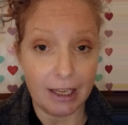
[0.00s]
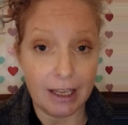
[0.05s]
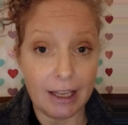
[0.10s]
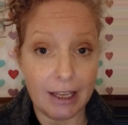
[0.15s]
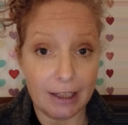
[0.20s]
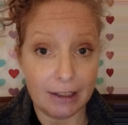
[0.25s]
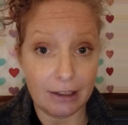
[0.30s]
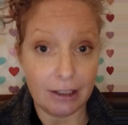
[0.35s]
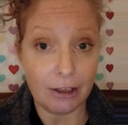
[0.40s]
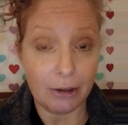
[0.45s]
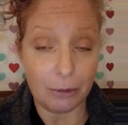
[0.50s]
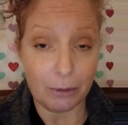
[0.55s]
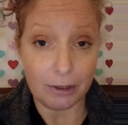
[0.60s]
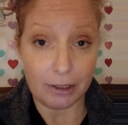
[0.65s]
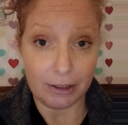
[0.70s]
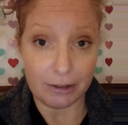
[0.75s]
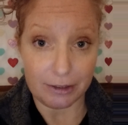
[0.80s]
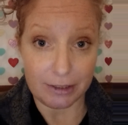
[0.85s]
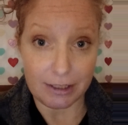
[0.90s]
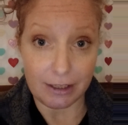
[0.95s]
and lower
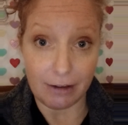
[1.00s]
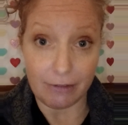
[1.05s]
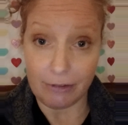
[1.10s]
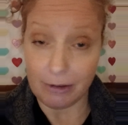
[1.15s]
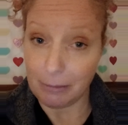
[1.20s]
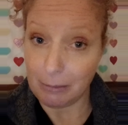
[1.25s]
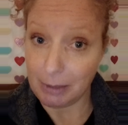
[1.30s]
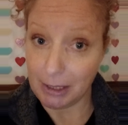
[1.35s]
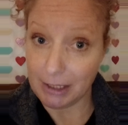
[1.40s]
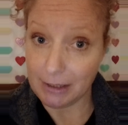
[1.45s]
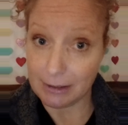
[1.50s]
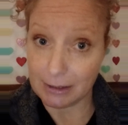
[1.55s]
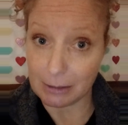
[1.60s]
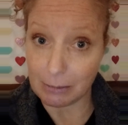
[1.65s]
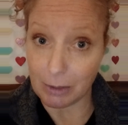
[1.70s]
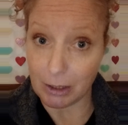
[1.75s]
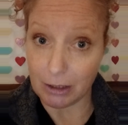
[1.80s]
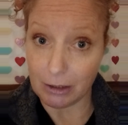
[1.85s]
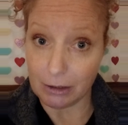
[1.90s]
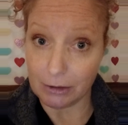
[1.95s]
yourself and be
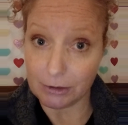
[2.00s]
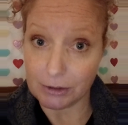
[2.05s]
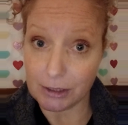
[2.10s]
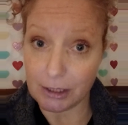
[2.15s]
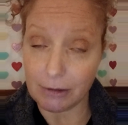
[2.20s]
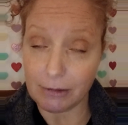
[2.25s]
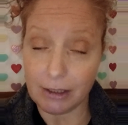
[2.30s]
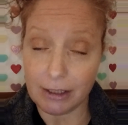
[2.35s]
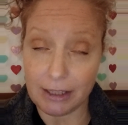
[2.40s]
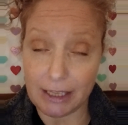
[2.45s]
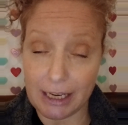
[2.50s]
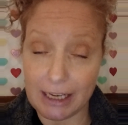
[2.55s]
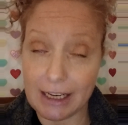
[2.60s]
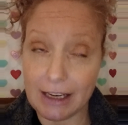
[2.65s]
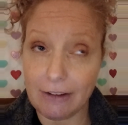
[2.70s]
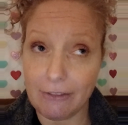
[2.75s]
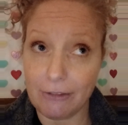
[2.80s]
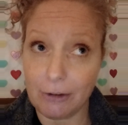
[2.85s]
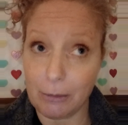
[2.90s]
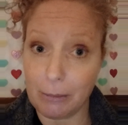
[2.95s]
small so that they
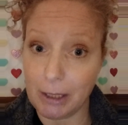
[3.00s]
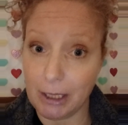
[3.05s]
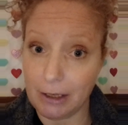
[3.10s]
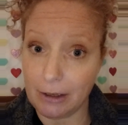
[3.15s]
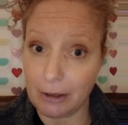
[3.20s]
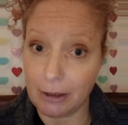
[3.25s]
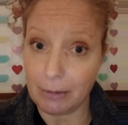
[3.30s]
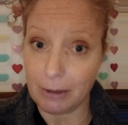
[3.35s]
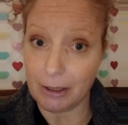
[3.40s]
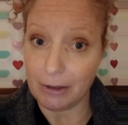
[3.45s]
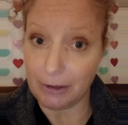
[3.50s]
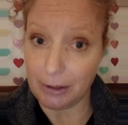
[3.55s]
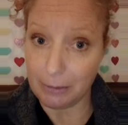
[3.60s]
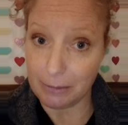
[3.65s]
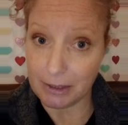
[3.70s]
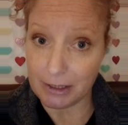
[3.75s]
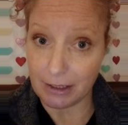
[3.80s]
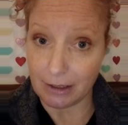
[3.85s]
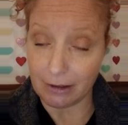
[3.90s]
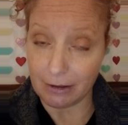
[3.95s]
can feel better about
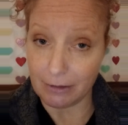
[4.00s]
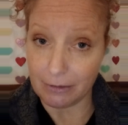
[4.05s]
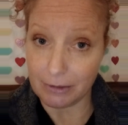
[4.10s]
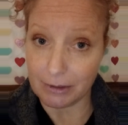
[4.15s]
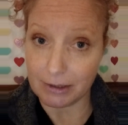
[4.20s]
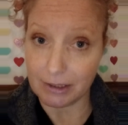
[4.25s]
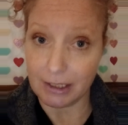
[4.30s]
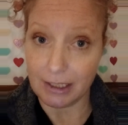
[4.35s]
themselves